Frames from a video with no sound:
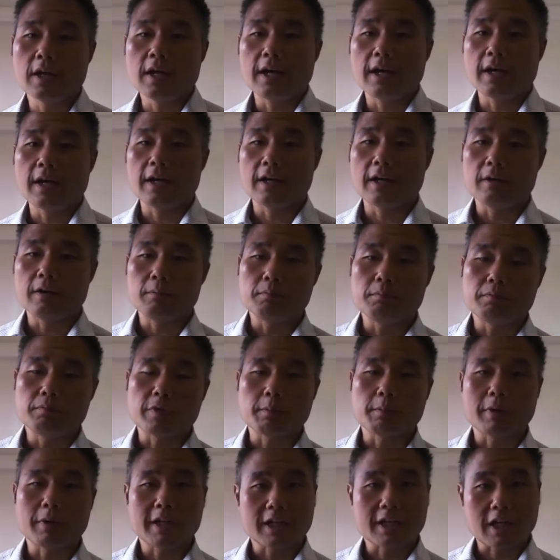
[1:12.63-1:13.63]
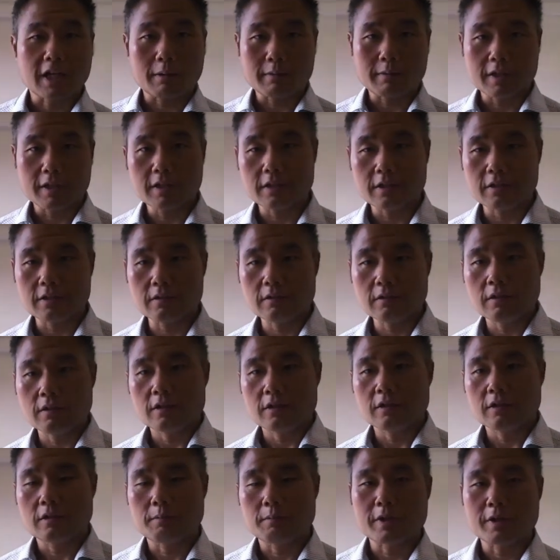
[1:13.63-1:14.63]
the money coming in,
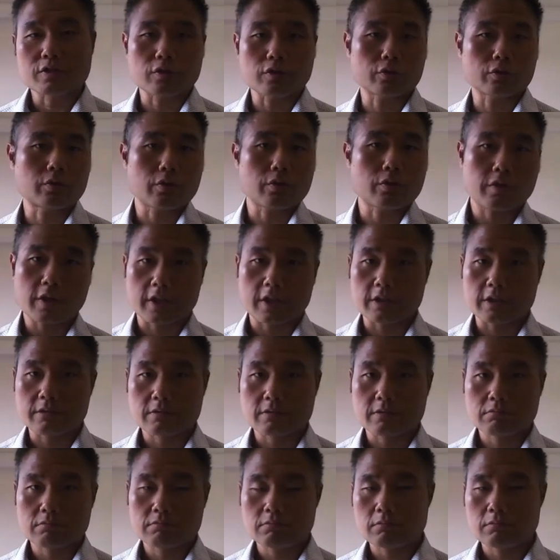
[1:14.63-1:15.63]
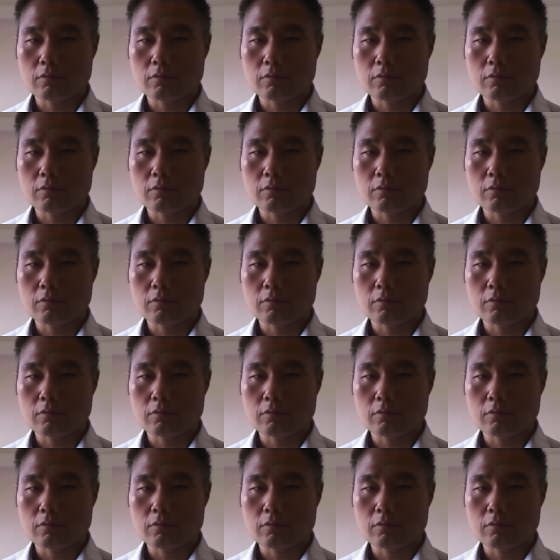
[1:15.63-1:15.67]
depends on two things.